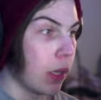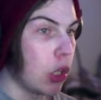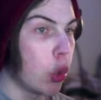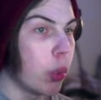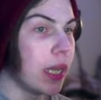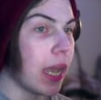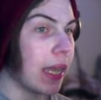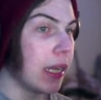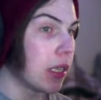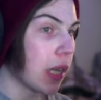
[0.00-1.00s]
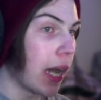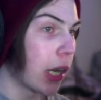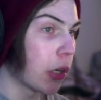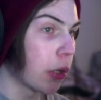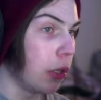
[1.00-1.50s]
doing an
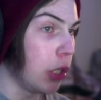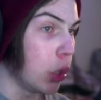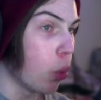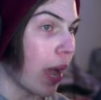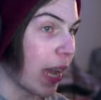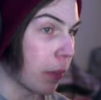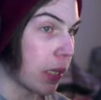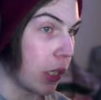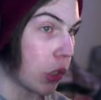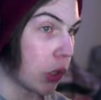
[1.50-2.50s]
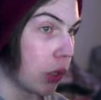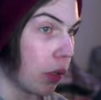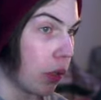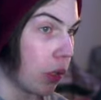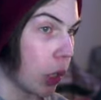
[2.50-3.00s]
entire new adaptation
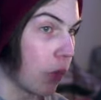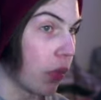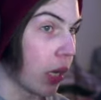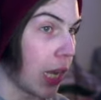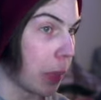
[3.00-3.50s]
of the comic